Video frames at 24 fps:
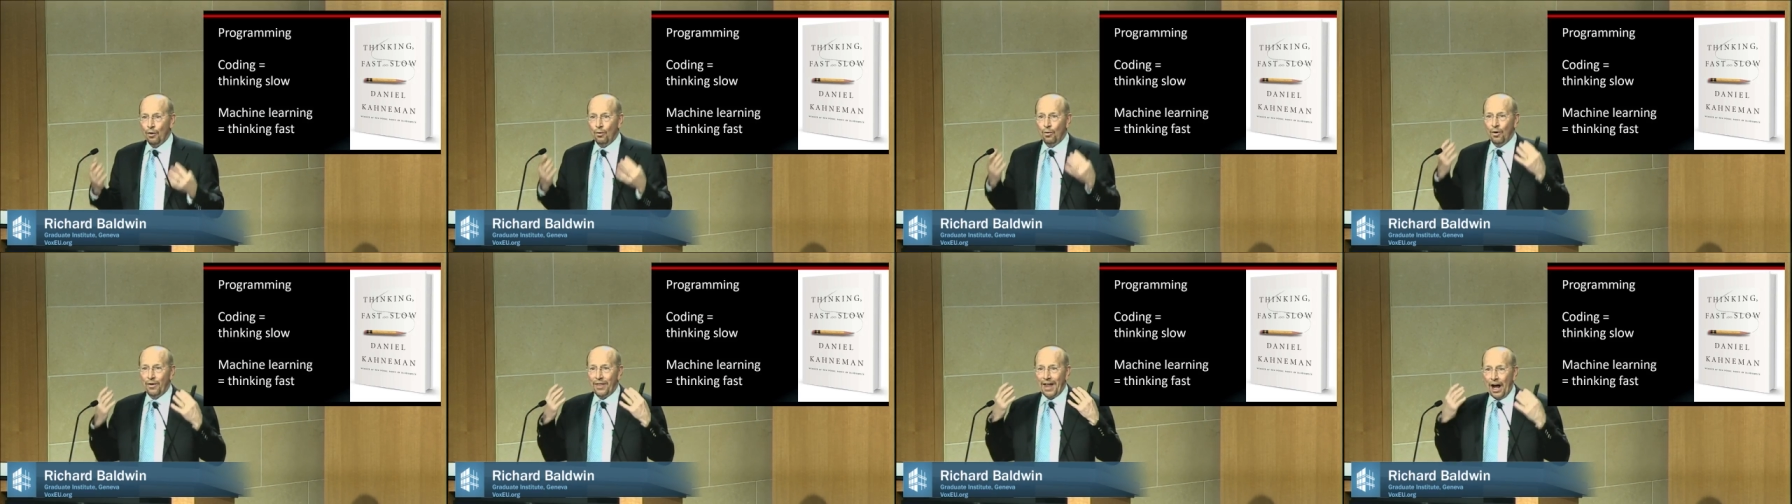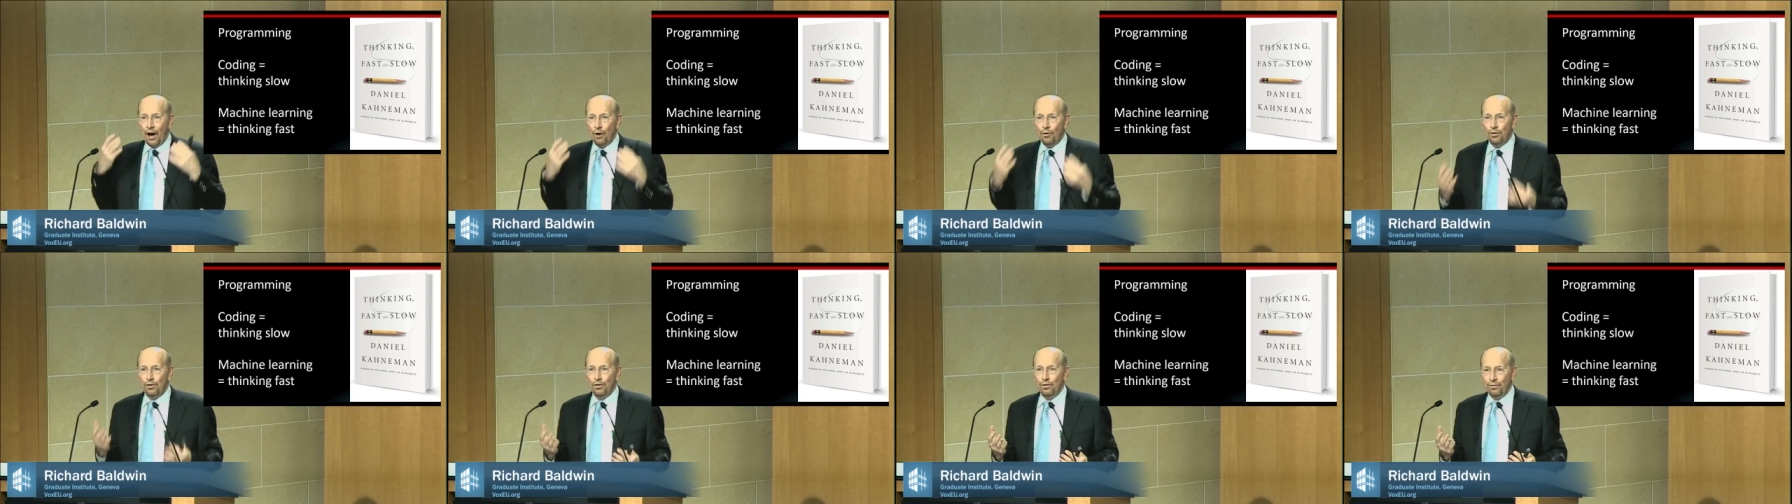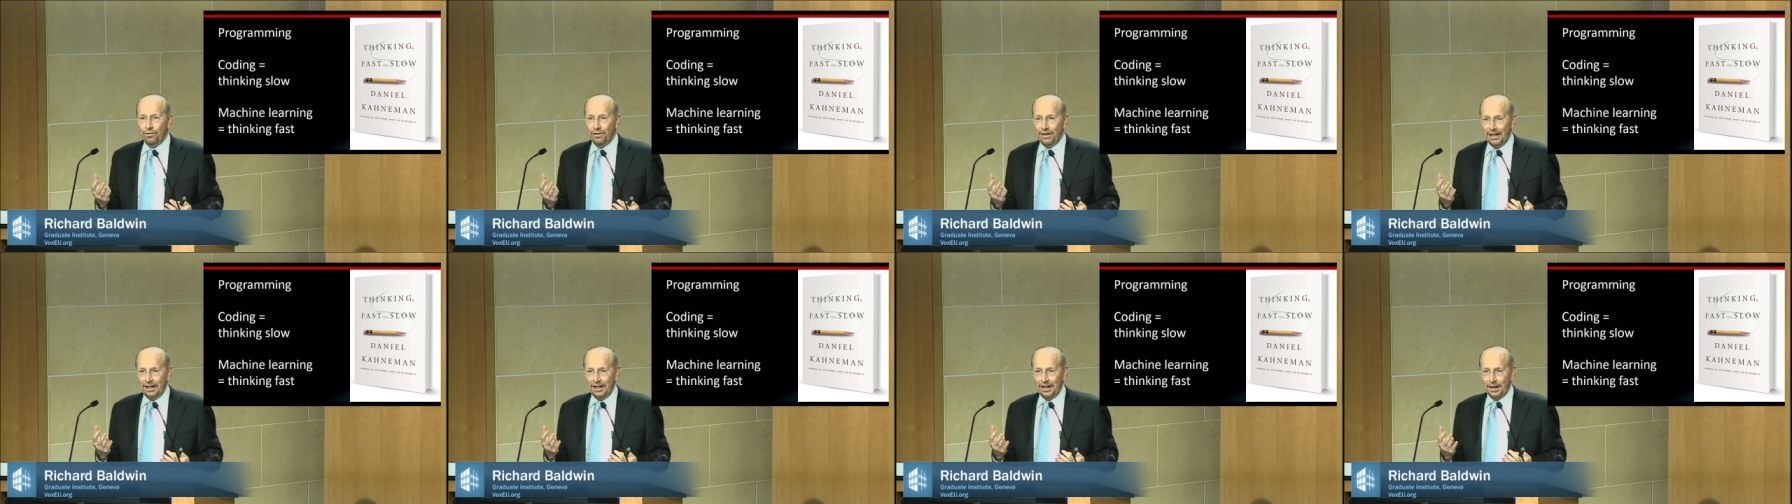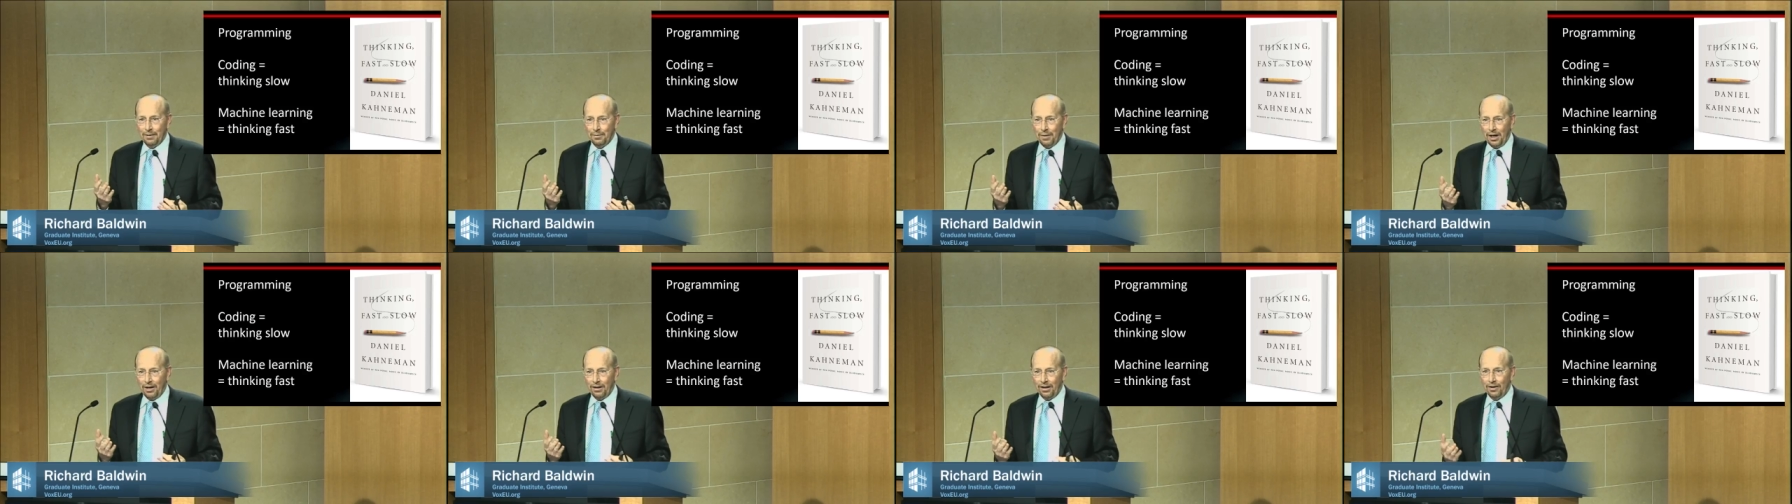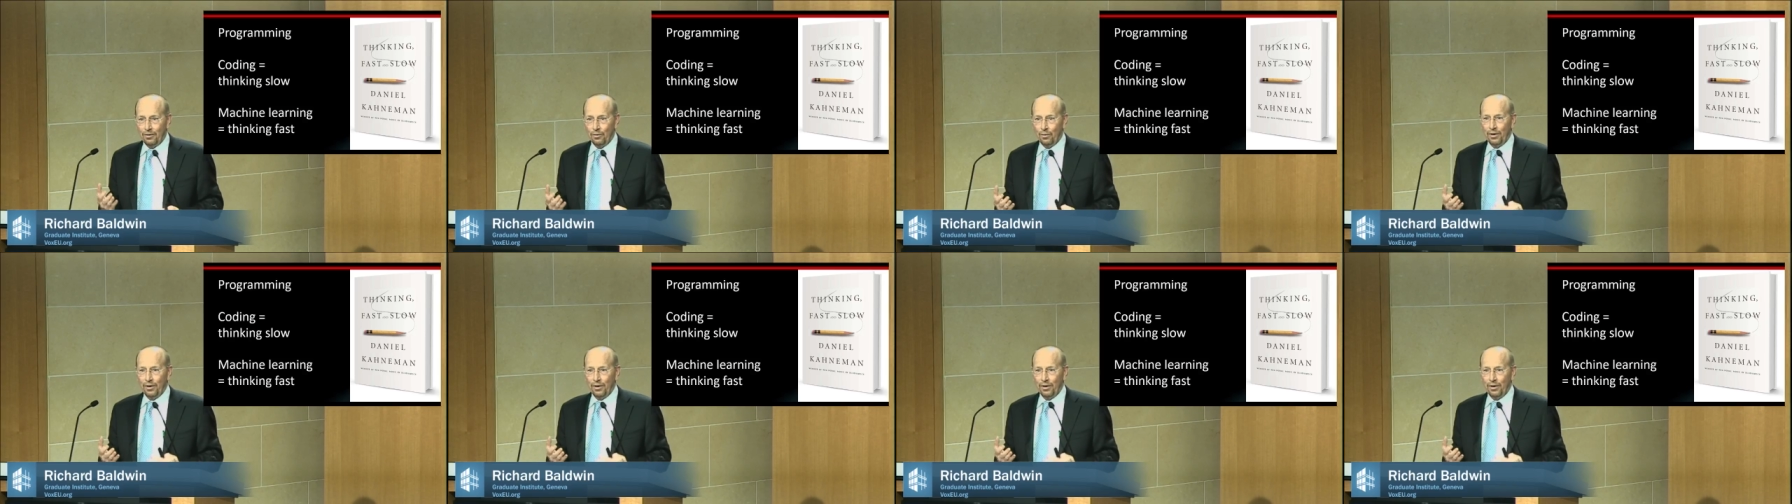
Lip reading: without you thinking about it,